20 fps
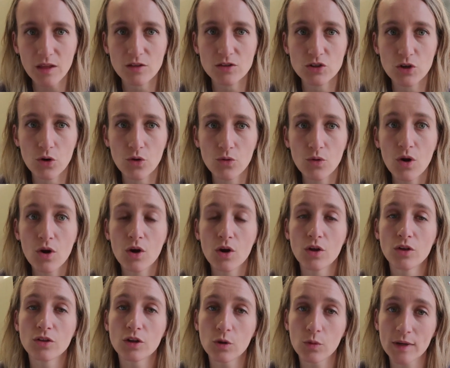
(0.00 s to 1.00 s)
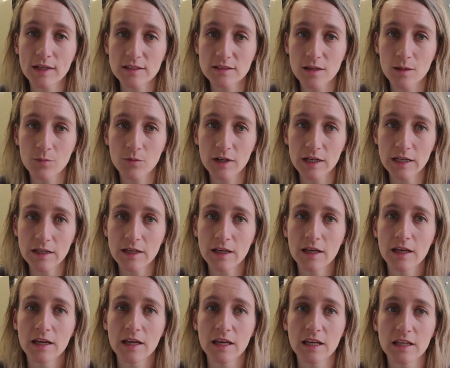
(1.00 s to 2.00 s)
So the quick summary
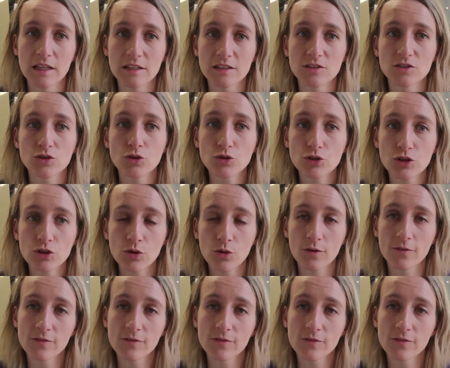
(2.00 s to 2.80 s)
is social or